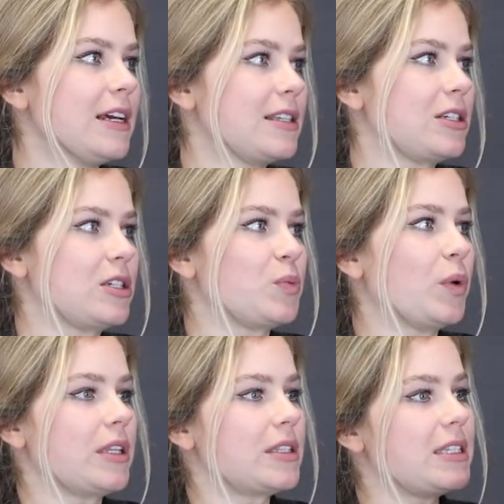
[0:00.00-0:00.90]
such as
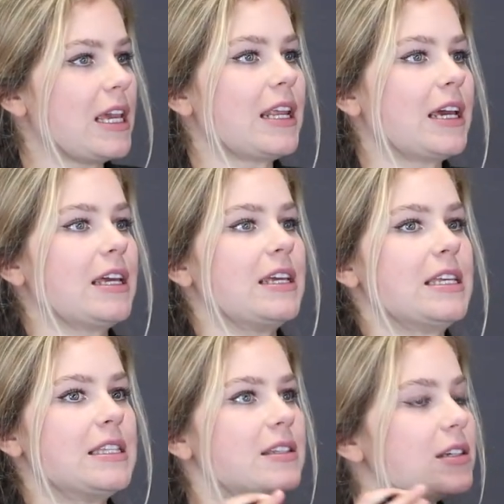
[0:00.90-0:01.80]
what data is